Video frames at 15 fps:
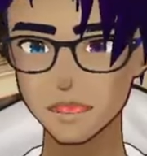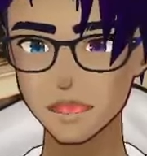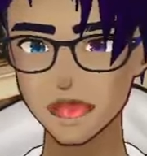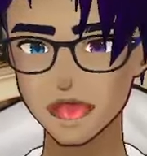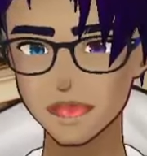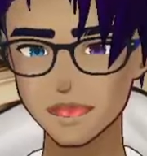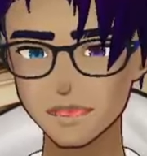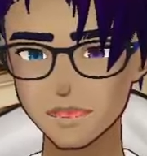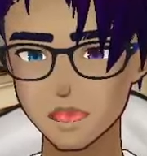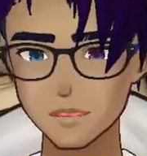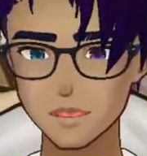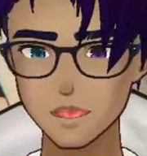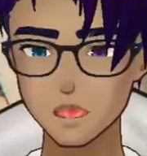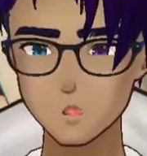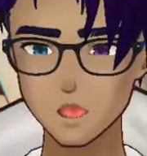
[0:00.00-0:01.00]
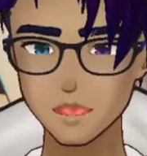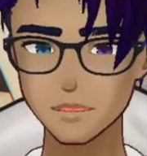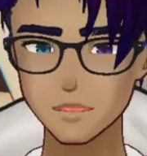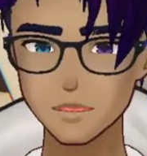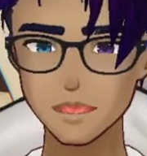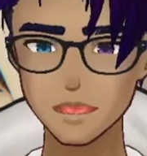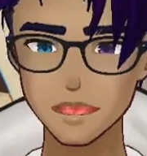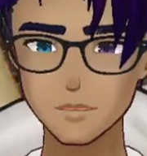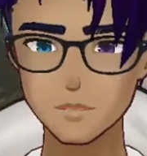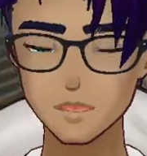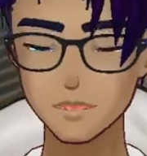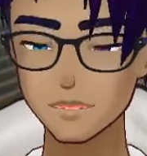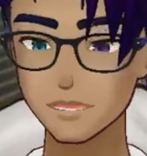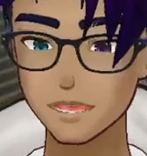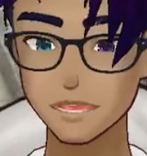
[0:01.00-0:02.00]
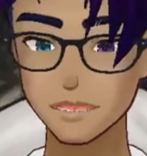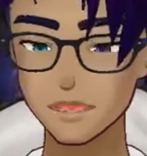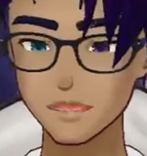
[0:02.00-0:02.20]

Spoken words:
I don't know what the percentage is,